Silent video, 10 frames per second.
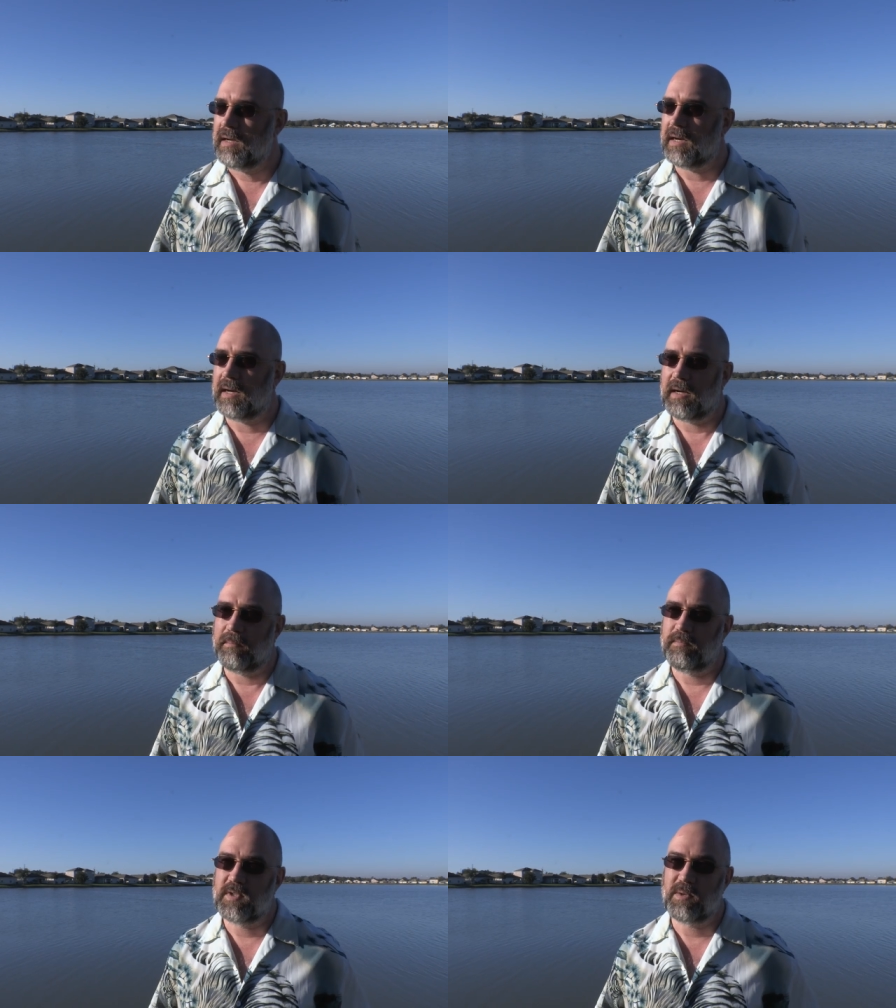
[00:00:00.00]

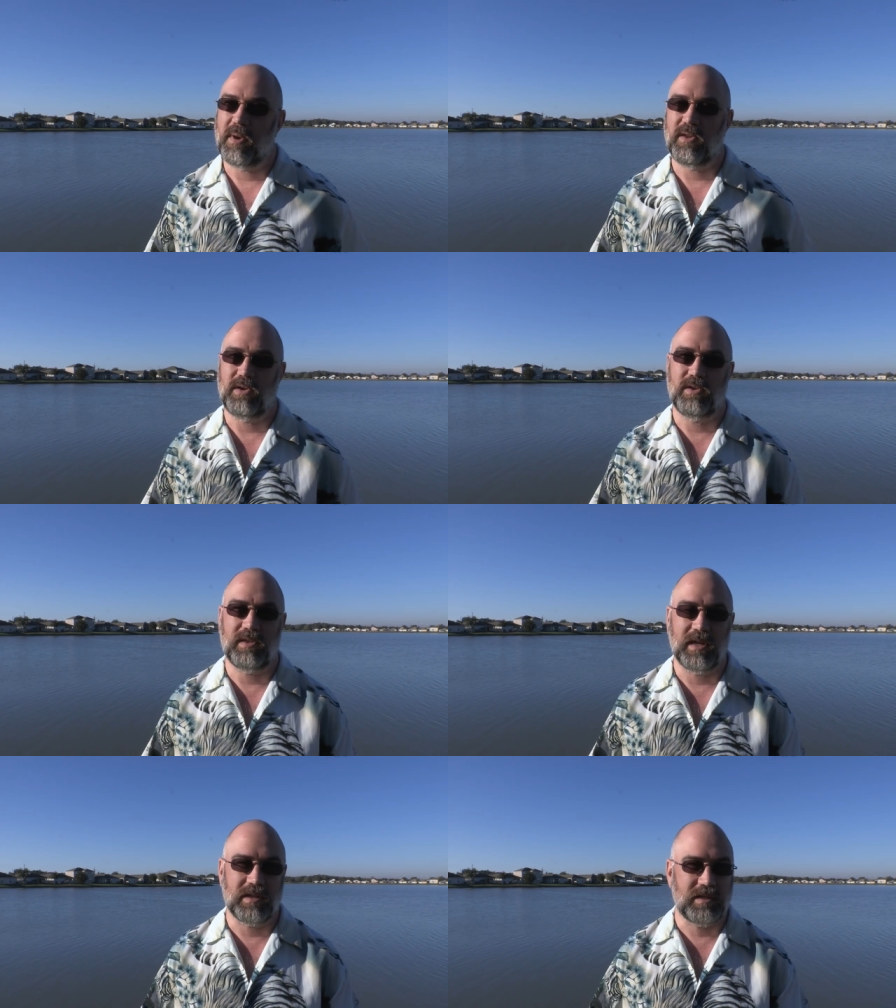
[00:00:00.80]
um, some other
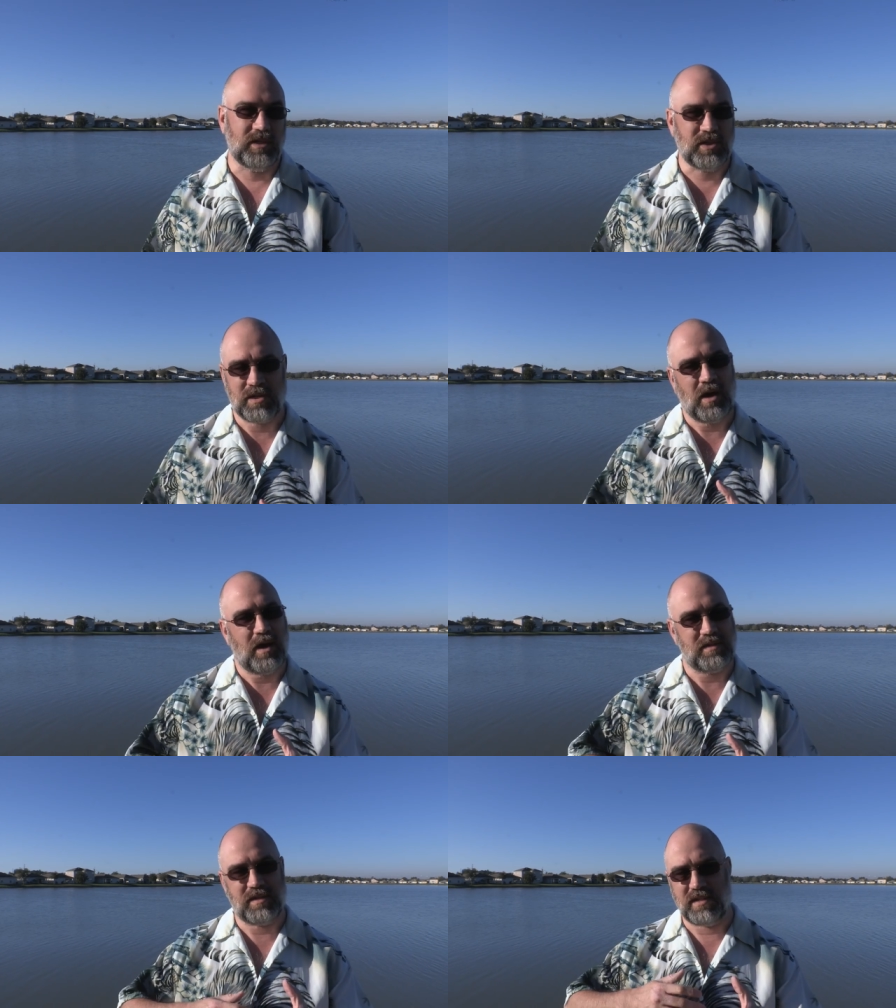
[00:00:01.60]
things that just
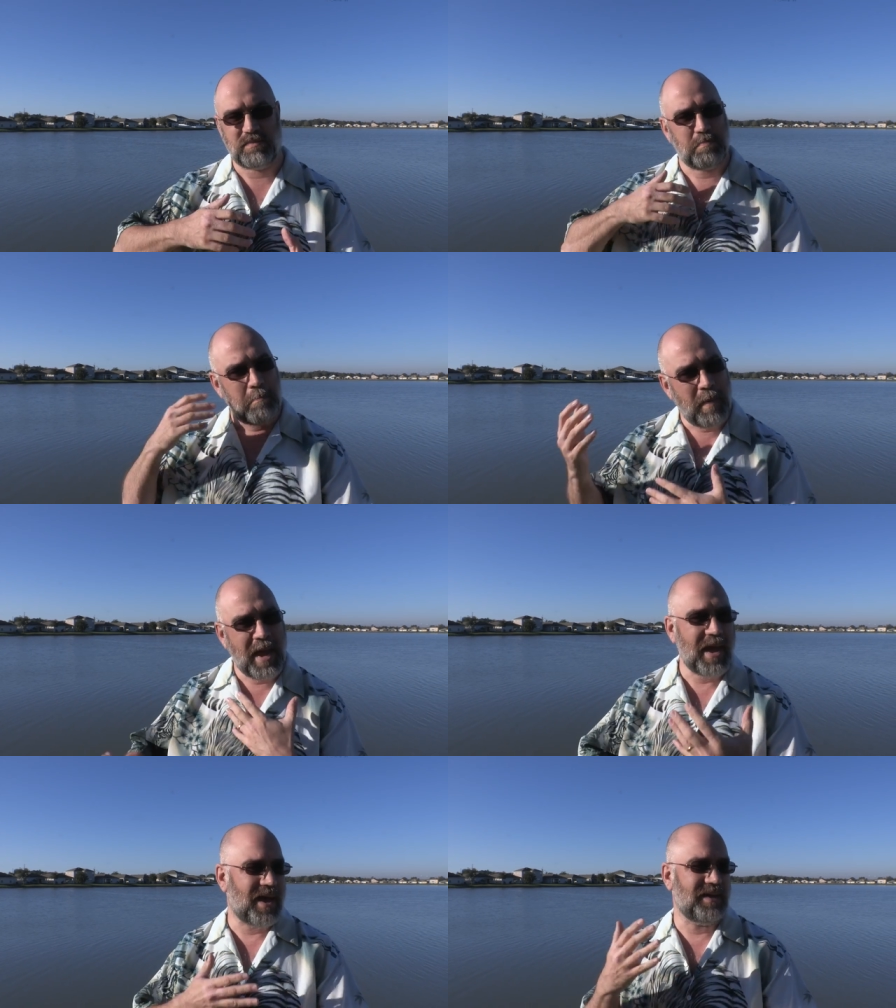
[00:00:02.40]
caused these
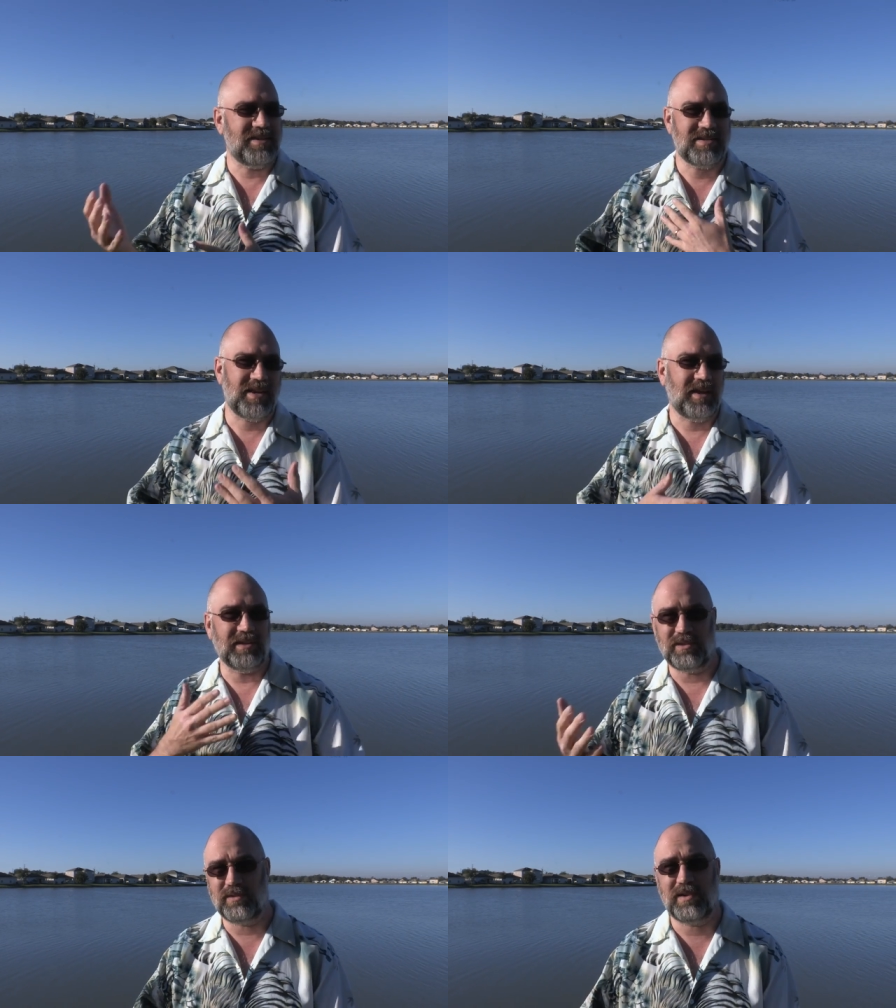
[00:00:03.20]
mad
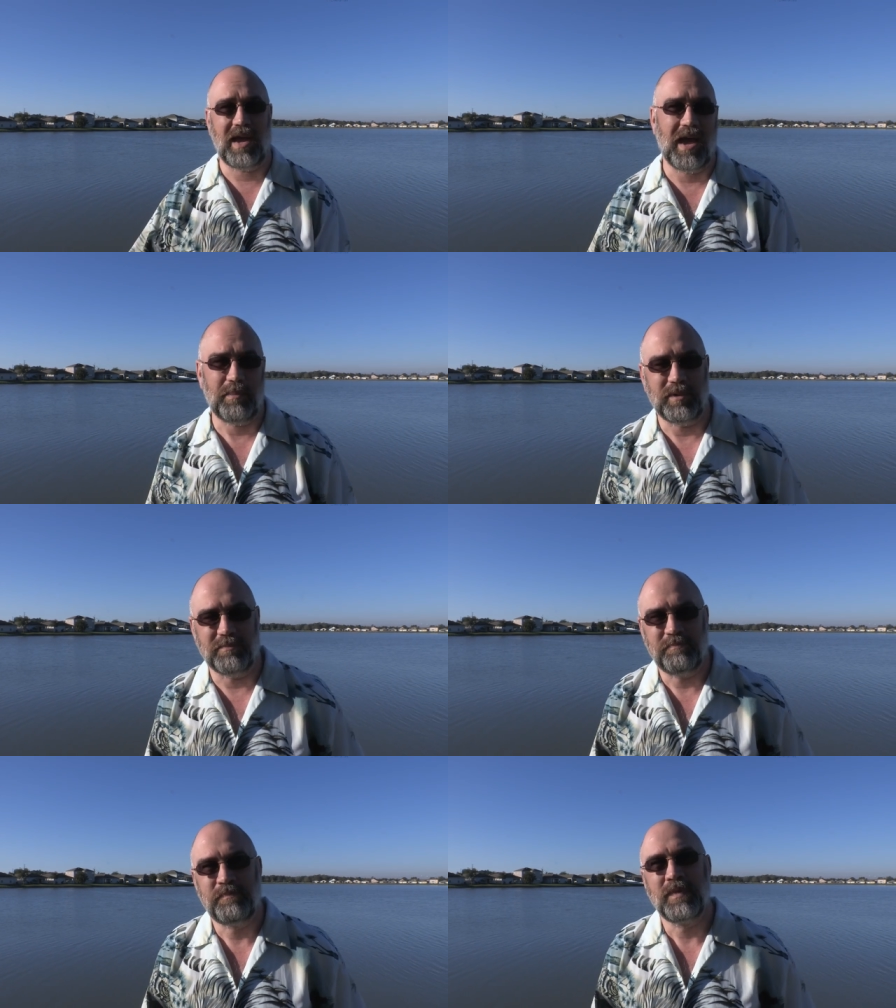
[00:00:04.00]
sales to
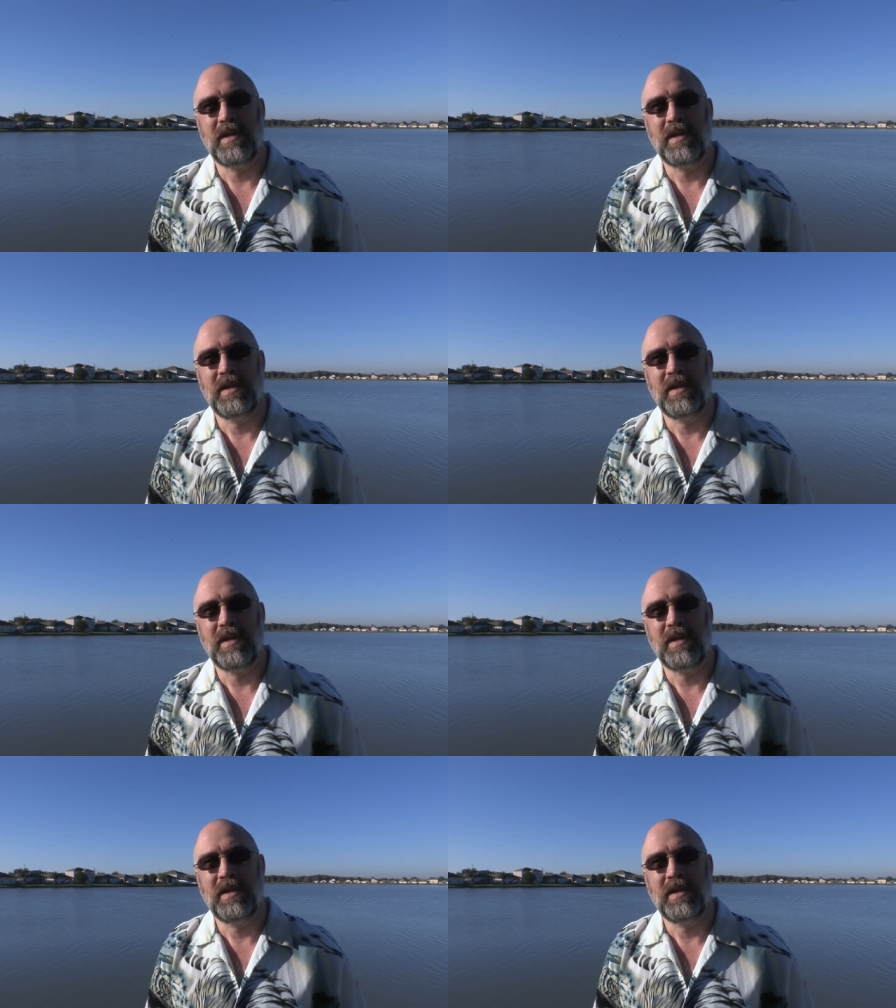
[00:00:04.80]
happen.